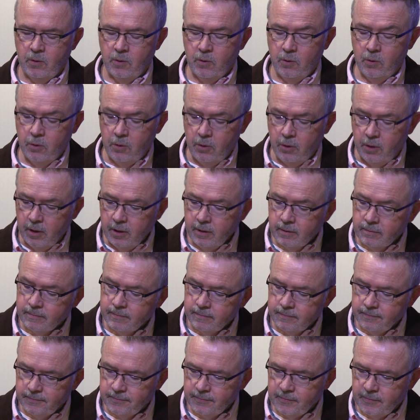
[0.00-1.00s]
Or,
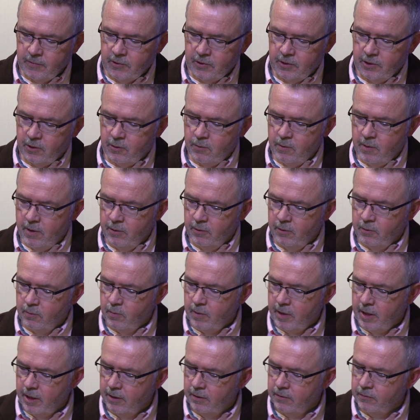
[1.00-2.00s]
to quote
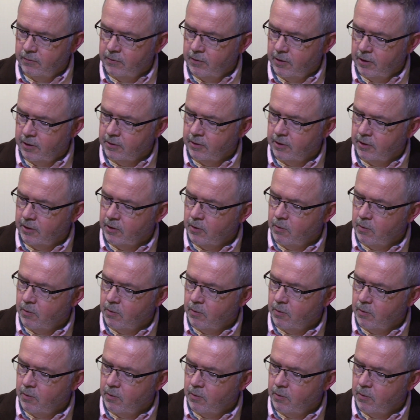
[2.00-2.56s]
one of Dr.